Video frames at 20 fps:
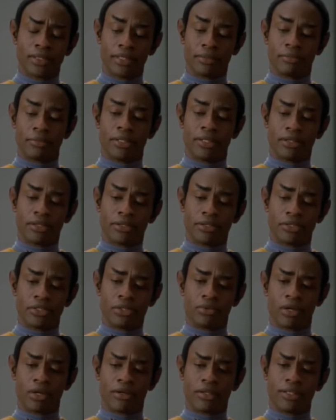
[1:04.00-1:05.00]
It appears
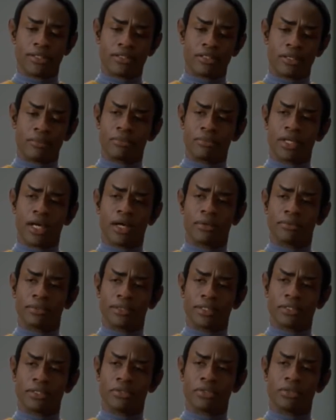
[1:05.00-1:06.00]
you are in some doubt
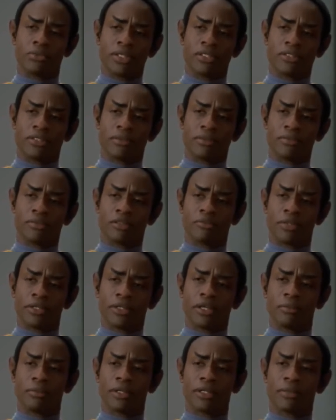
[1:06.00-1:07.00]
as to the wisdom of
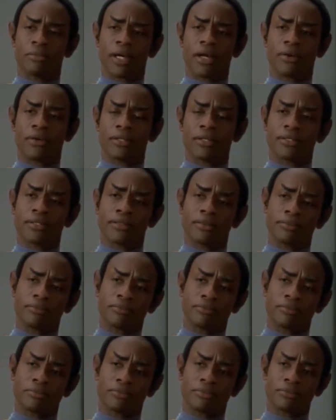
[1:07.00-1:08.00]
becoming a parent.
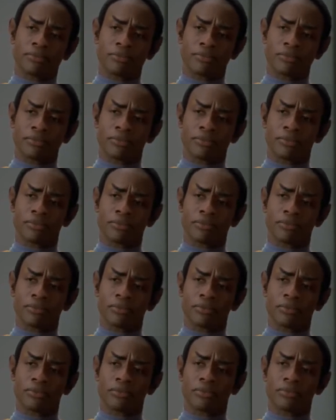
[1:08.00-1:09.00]

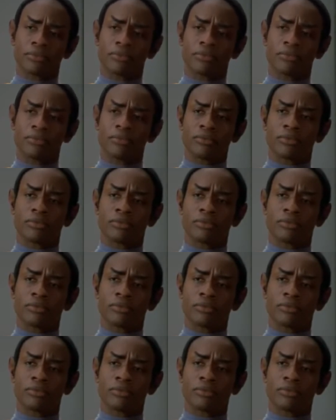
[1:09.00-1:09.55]
It's just